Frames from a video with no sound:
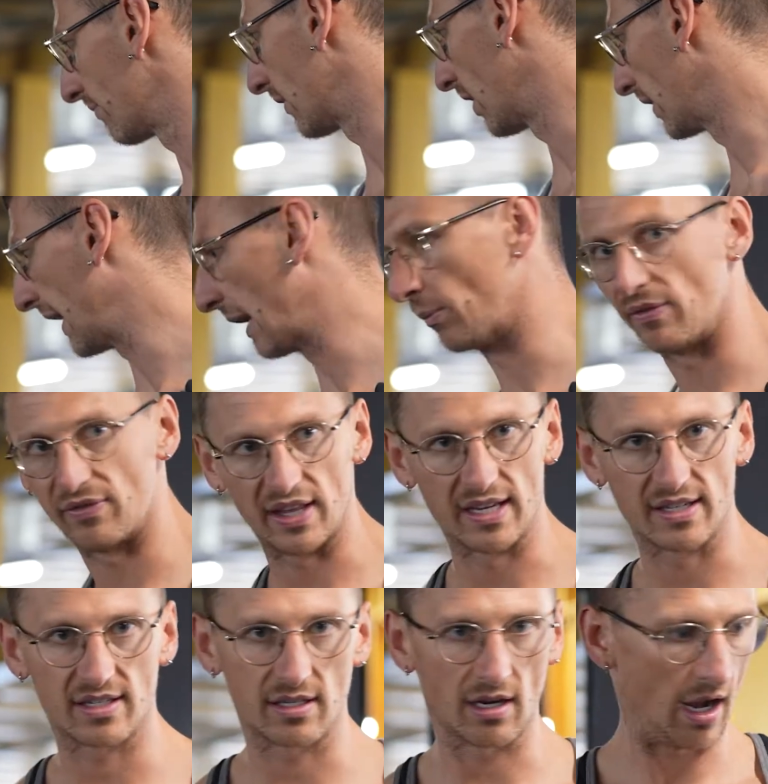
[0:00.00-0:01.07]
Again with
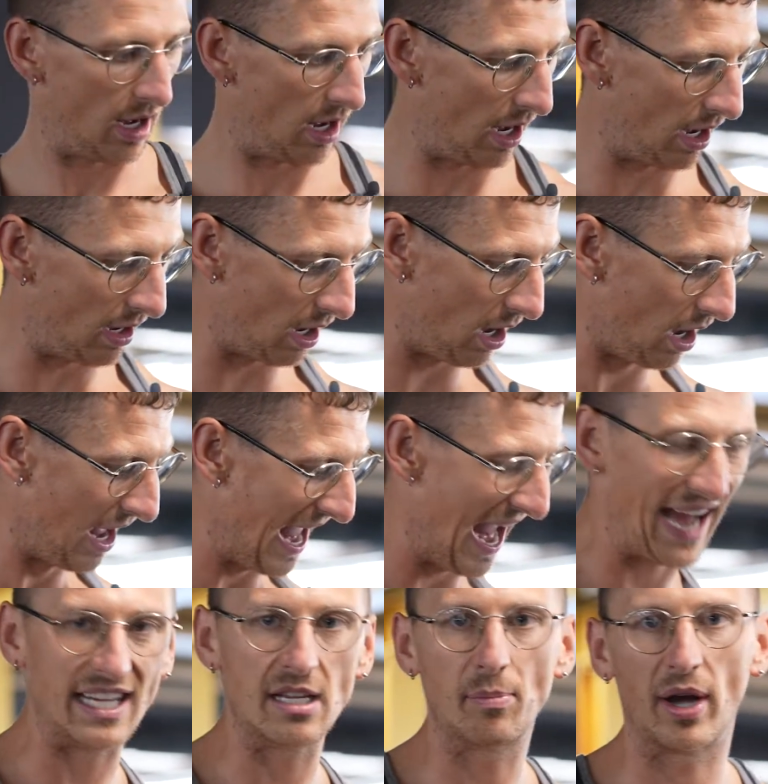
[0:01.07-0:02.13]
this,
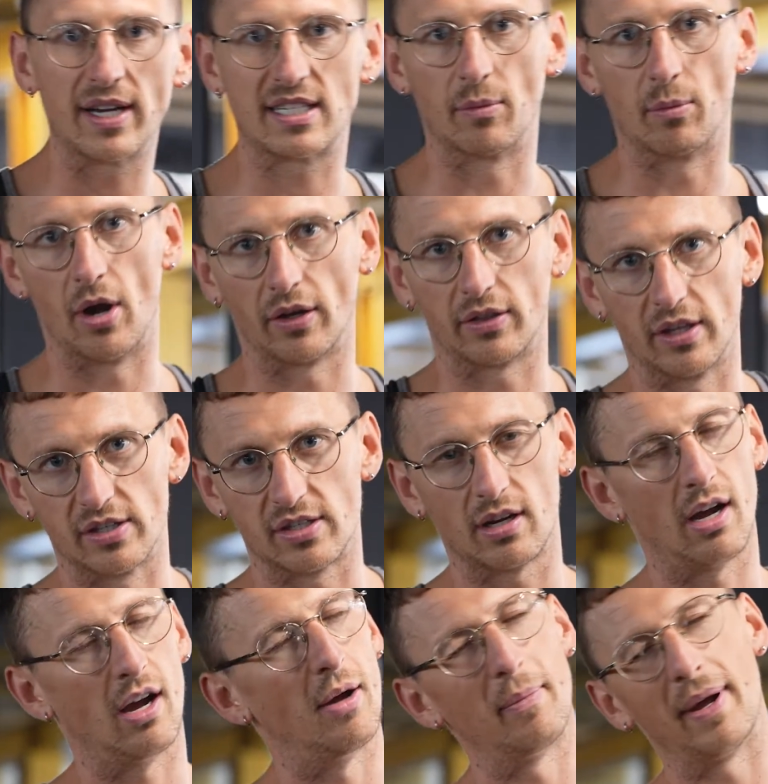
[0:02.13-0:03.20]
any bicep work that's,
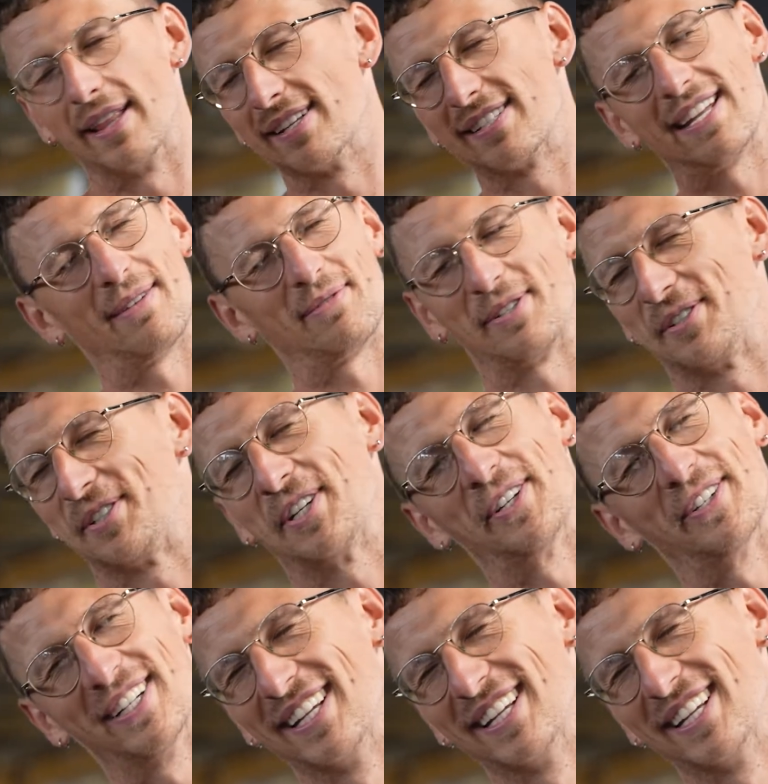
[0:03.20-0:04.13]
oh mate, this is an absolute tune.